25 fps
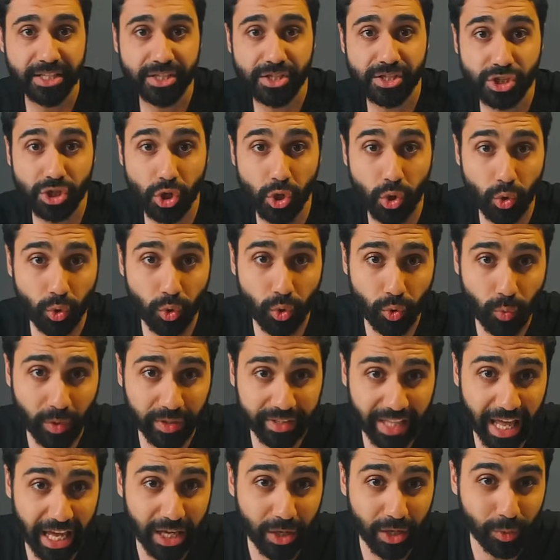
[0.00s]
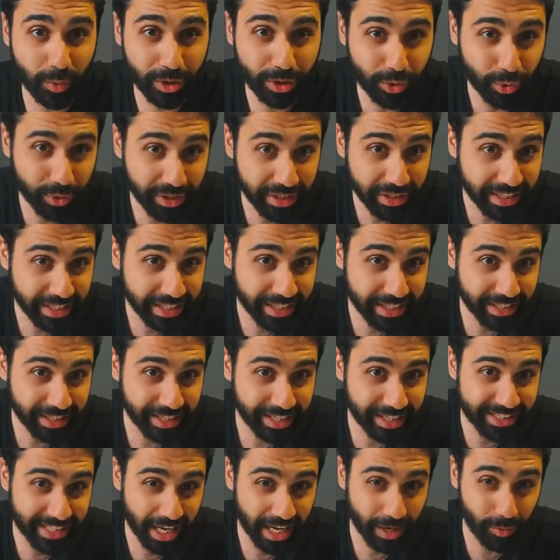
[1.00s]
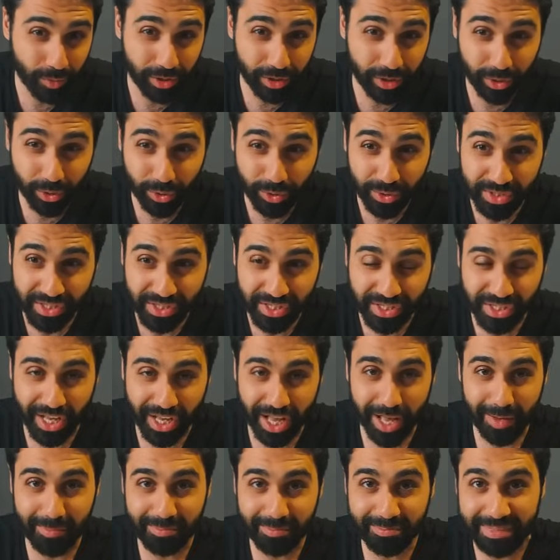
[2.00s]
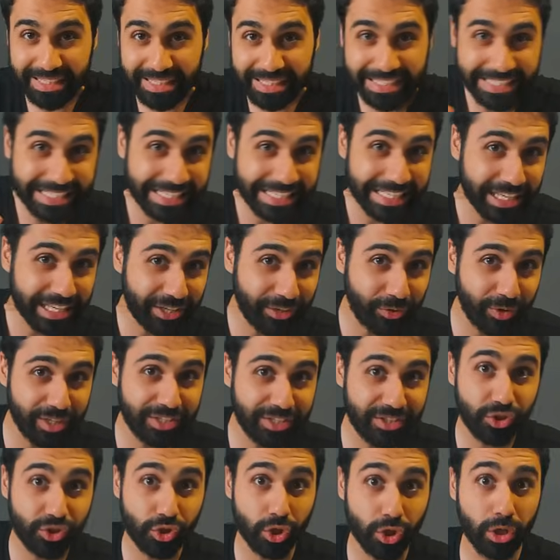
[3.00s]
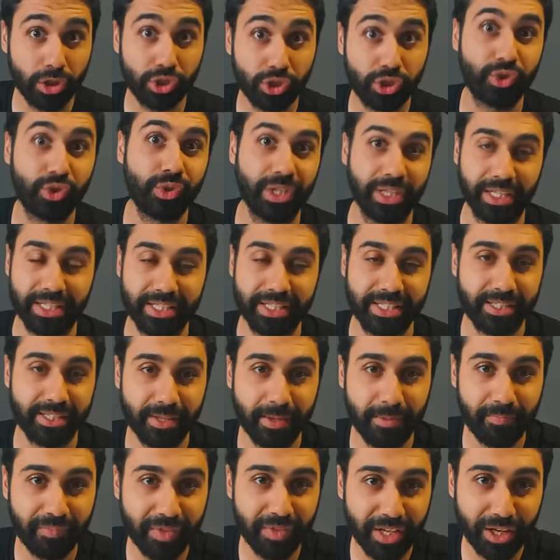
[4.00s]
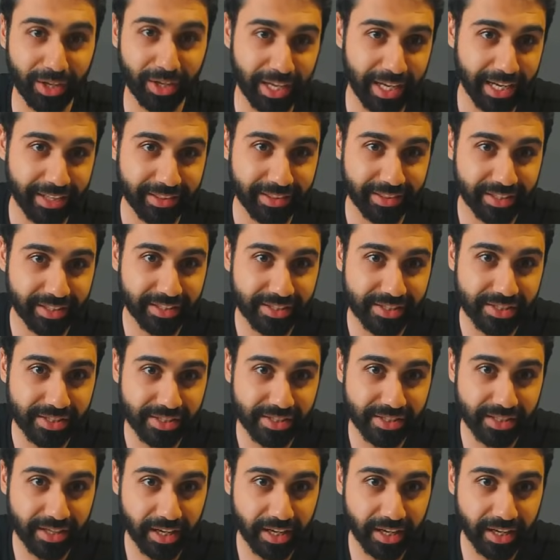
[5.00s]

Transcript: So what I will do here is I will use some secret search tricks. Look at this.